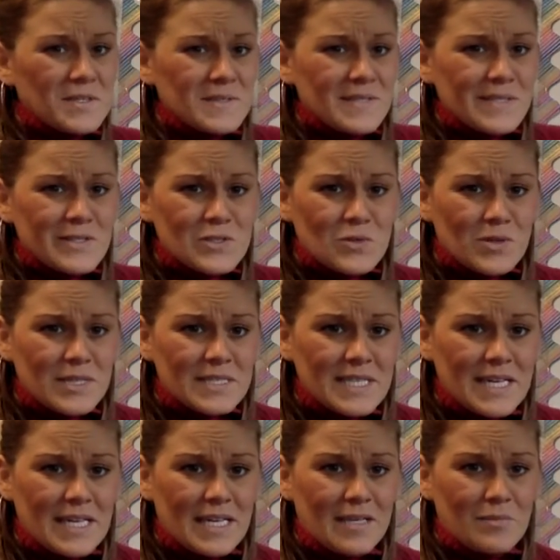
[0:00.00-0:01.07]
is the story
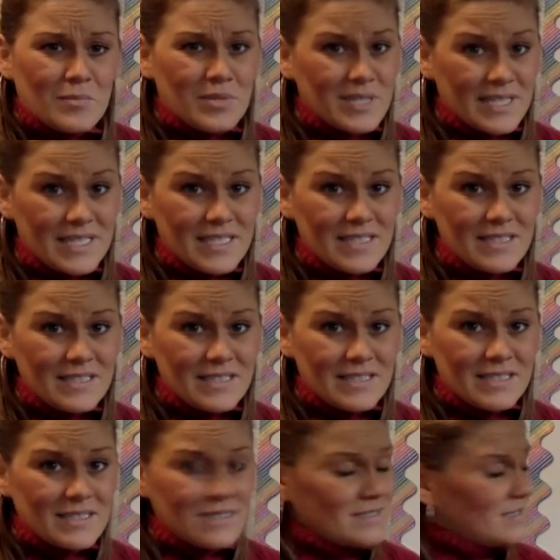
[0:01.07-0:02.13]
taking place
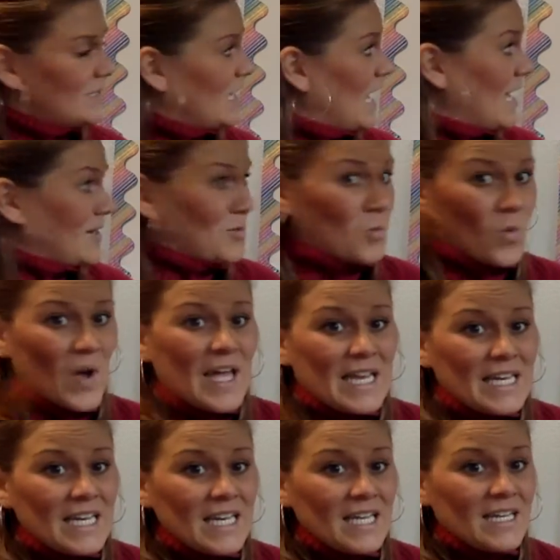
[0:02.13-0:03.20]
and
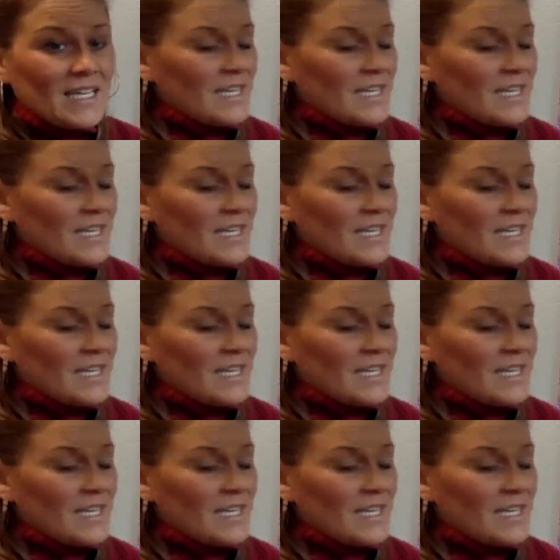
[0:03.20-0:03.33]
when?